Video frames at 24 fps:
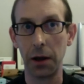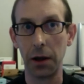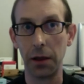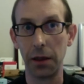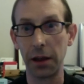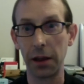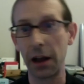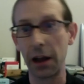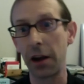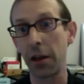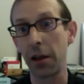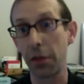The
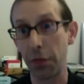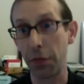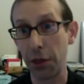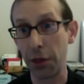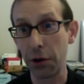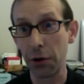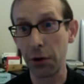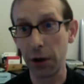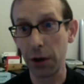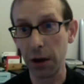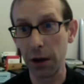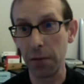kind of
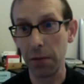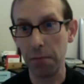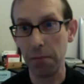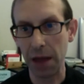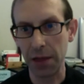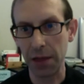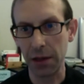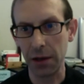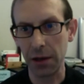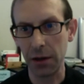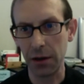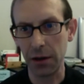theory and
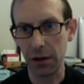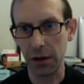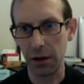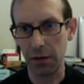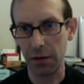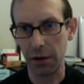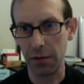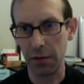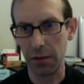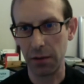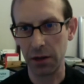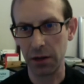method of
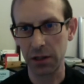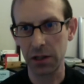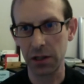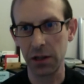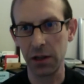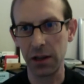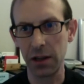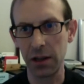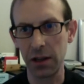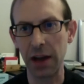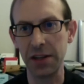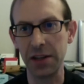unmixing,
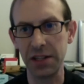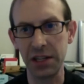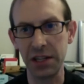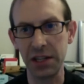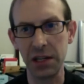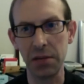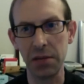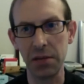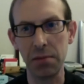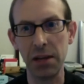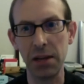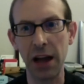the idea
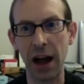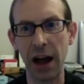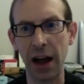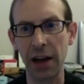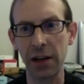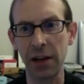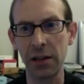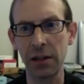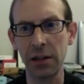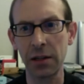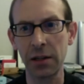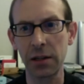
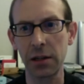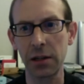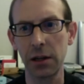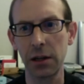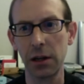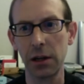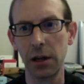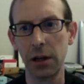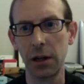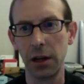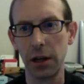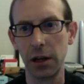behind it,
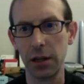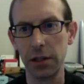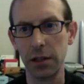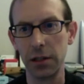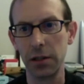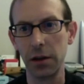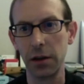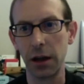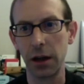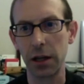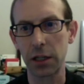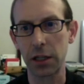
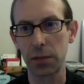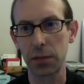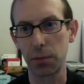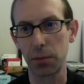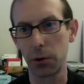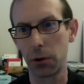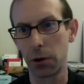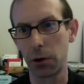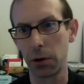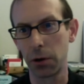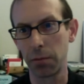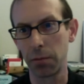is
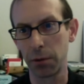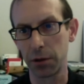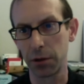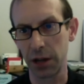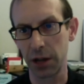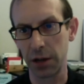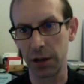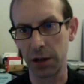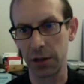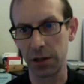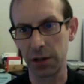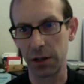explored and
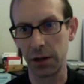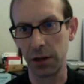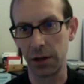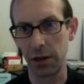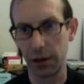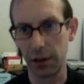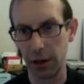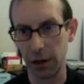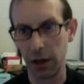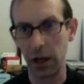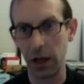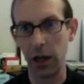presented
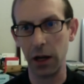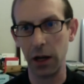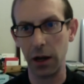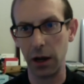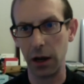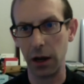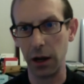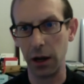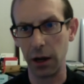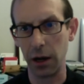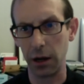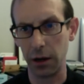in
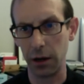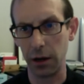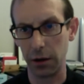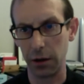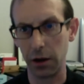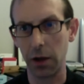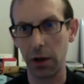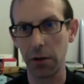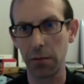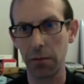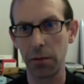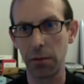
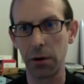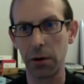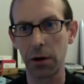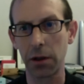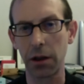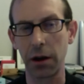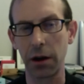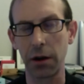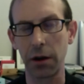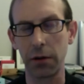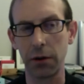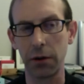another book
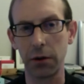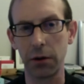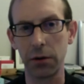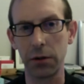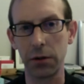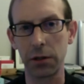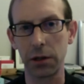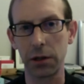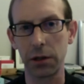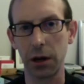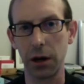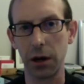that I
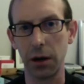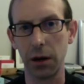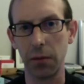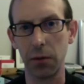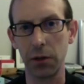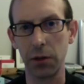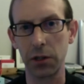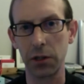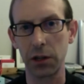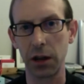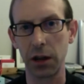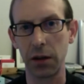wrote,
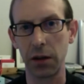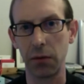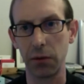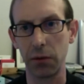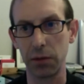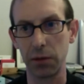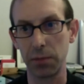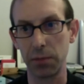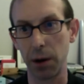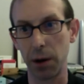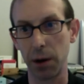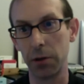which was
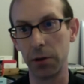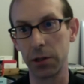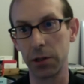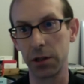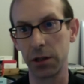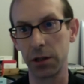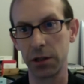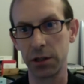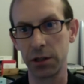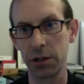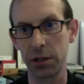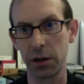published
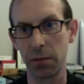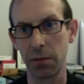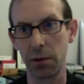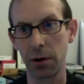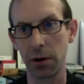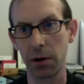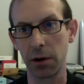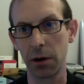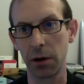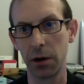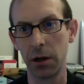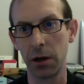this
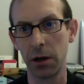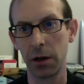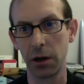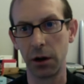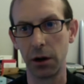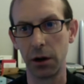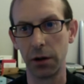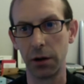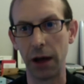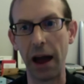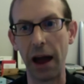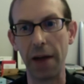summer,
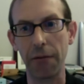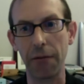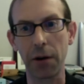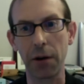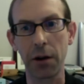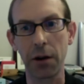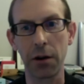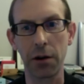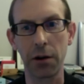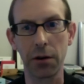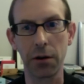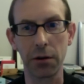called African
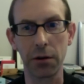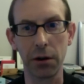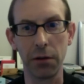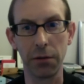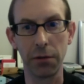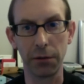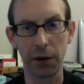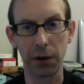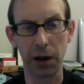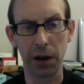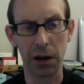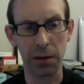Art
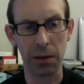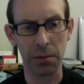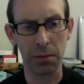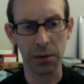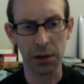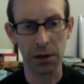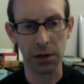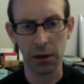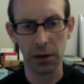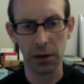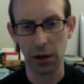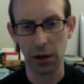Reframed,
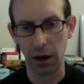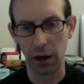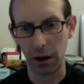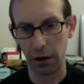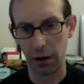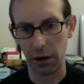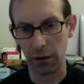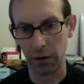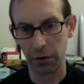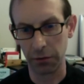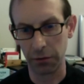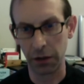
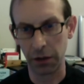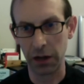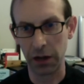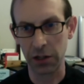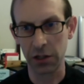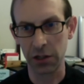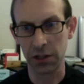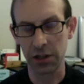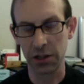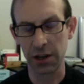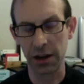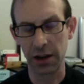
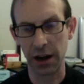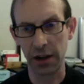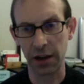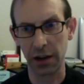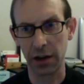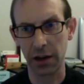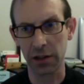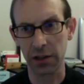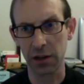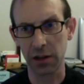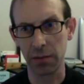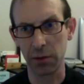Reflections and
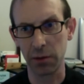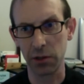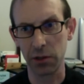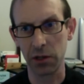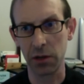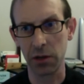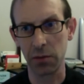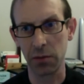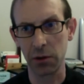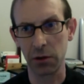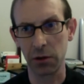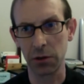Dialogues on
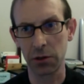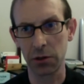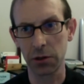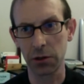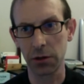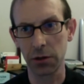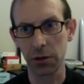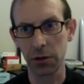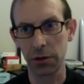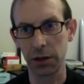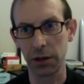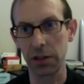Museum
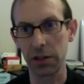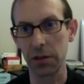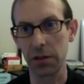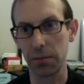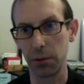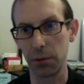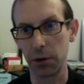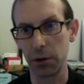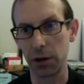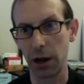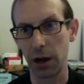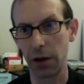Culture. That's a
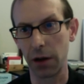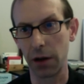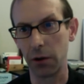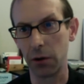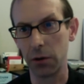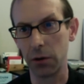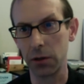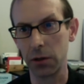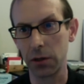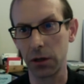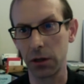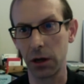book I
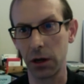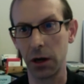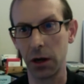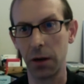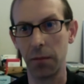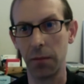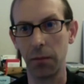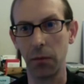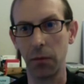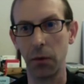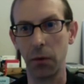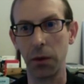wrote
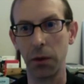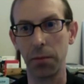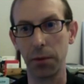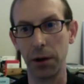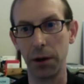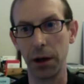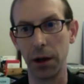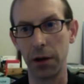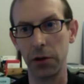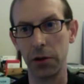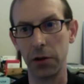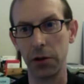with
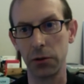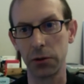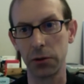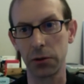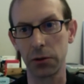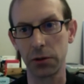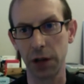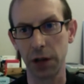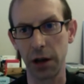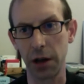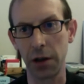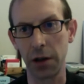Benetta Jules
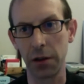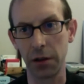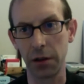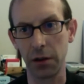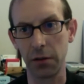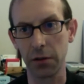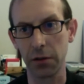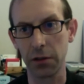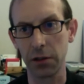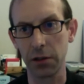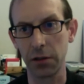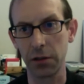Rosette at the
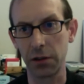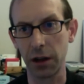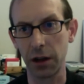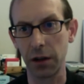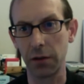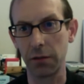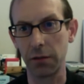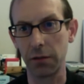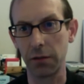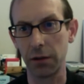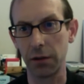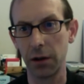University of
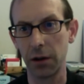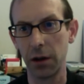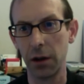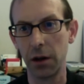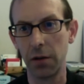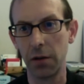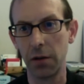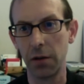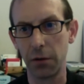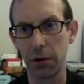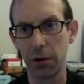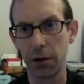
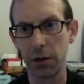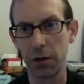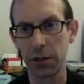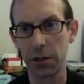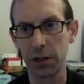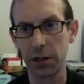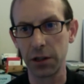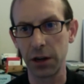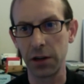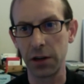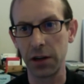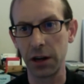California,
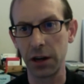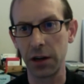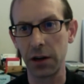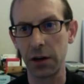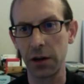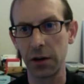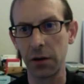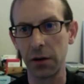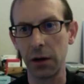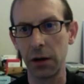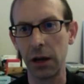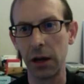San
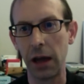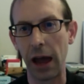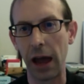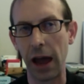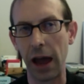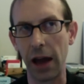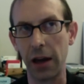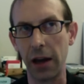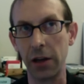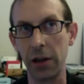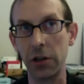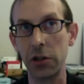Diego.
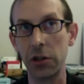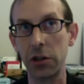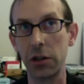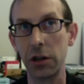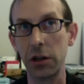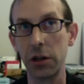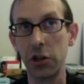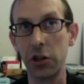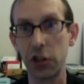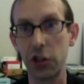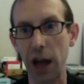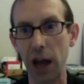And in
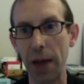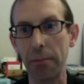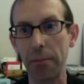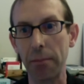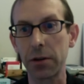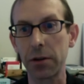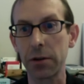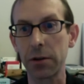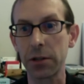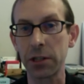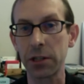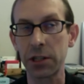
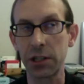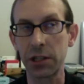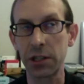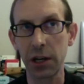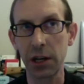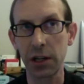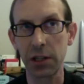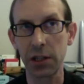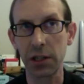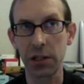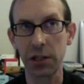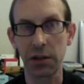chapter
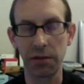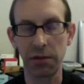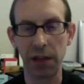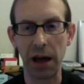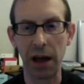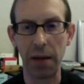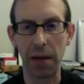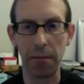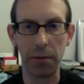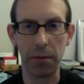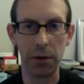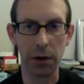6 of
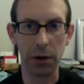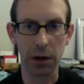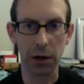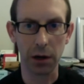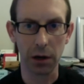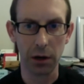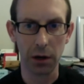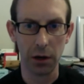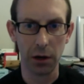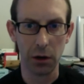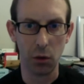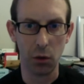that book,
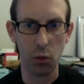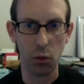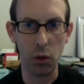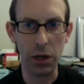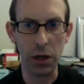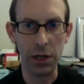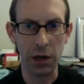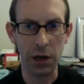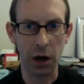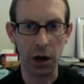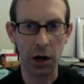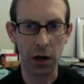we
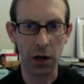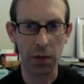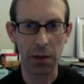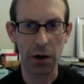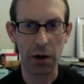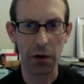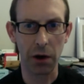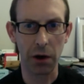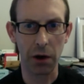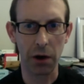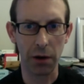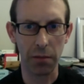talk
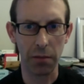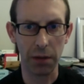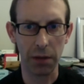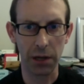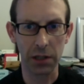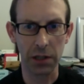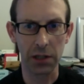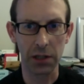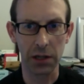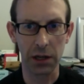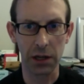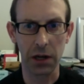about
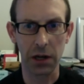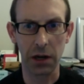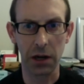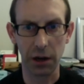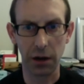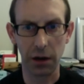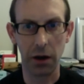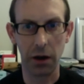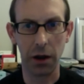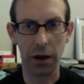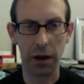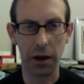unmixing
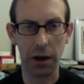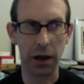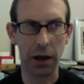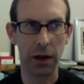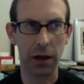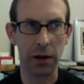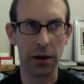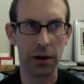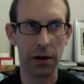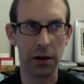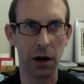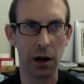and